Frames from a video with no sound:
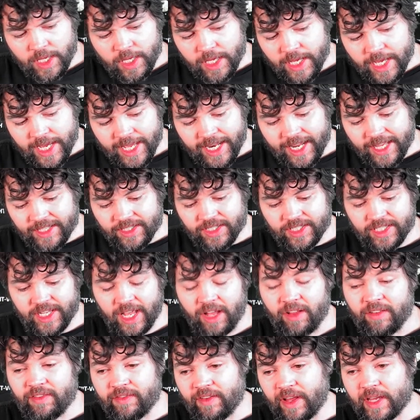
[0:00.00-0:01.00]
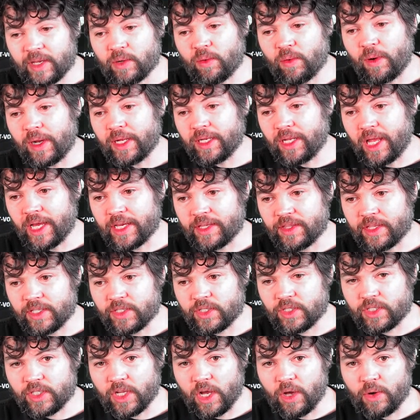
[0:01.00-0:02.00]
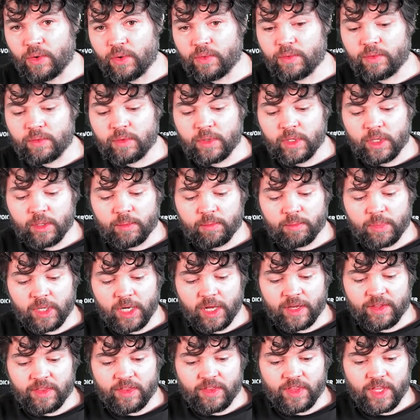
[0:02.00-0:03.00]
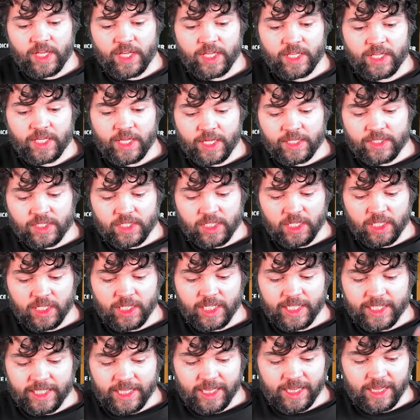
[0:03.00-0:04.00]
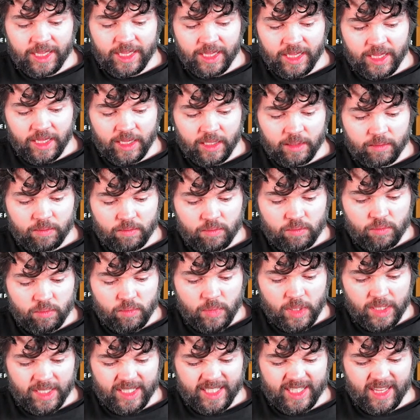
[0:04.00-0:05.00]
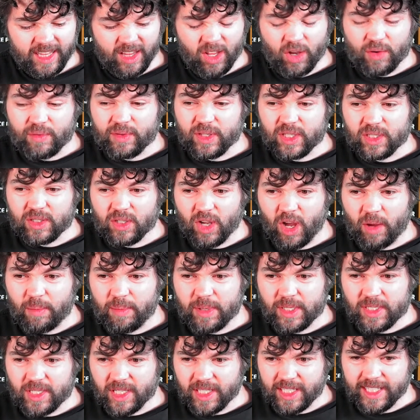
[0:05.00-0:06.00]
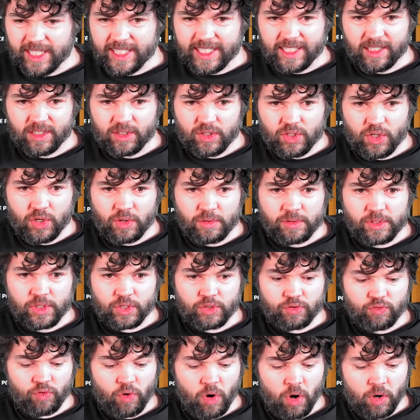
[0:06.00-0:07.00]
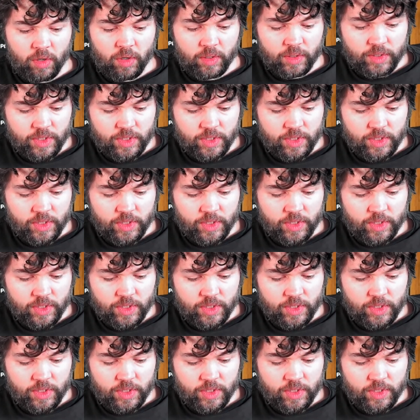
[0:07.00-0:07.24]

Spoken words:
In itself, I quite like this tone, but I think it's a little over the top. It's a little too strong.